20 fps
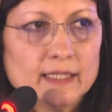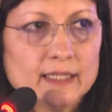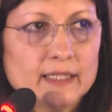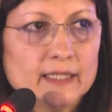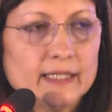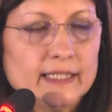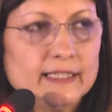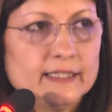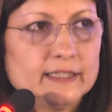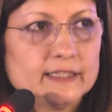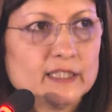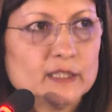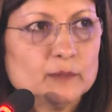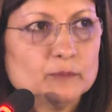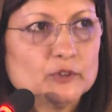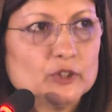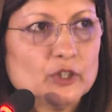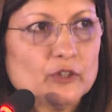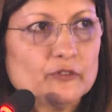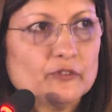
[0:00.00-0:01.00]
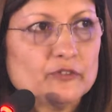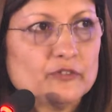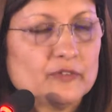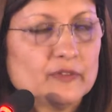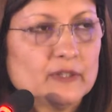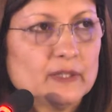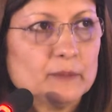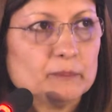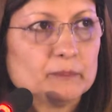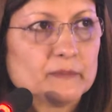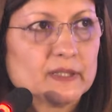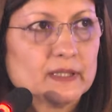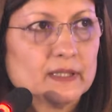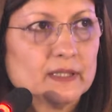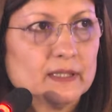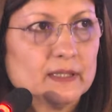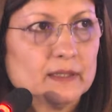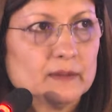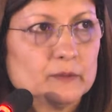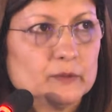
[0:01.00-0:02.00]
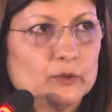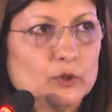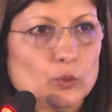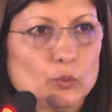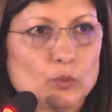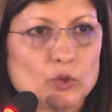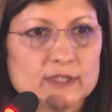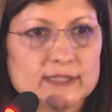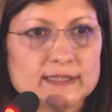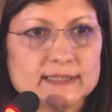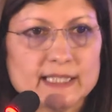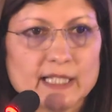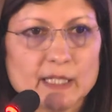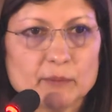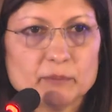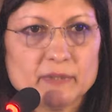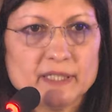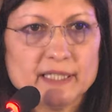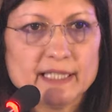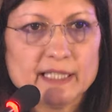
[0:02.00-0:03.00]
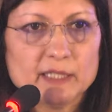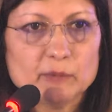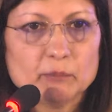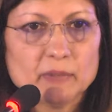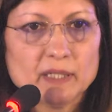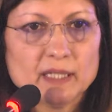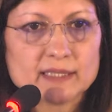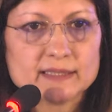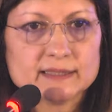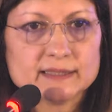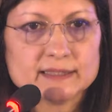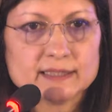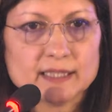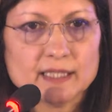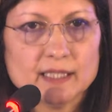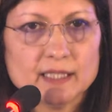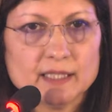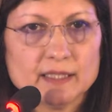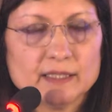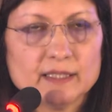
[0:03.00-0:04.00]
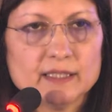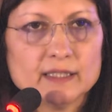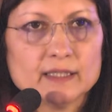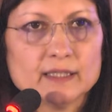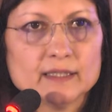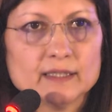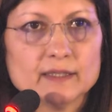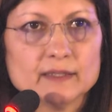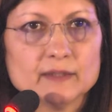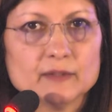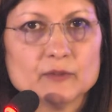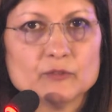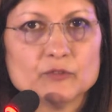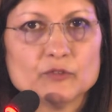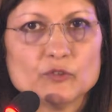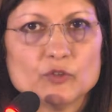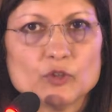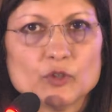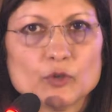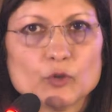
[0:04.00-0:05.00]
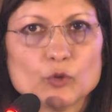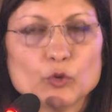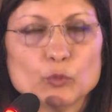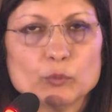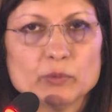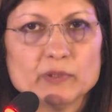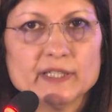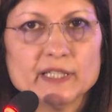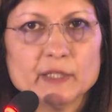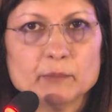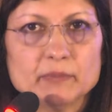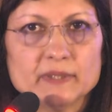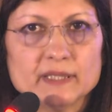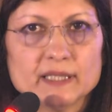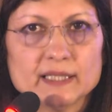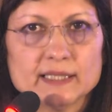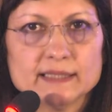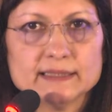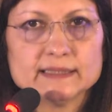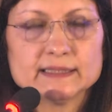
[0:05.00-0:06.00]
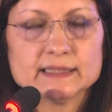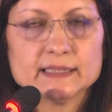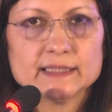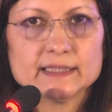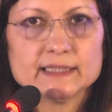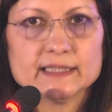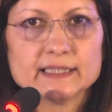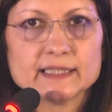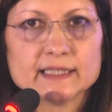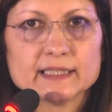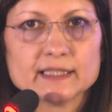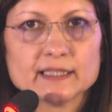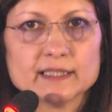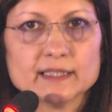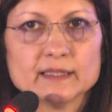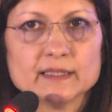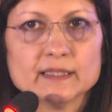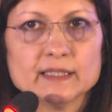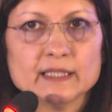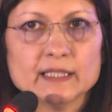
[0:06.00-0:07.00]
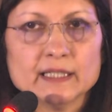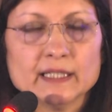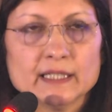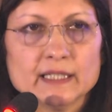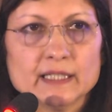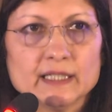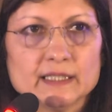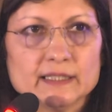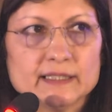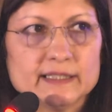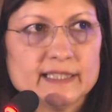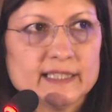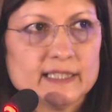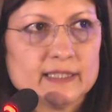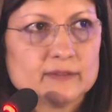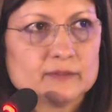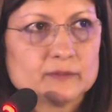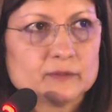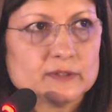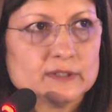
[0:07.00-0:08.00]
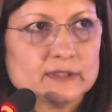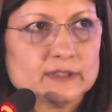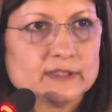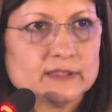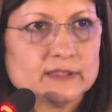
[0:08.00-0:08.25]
In terms of you know, what is happening in Pakistan for open APIs, I think there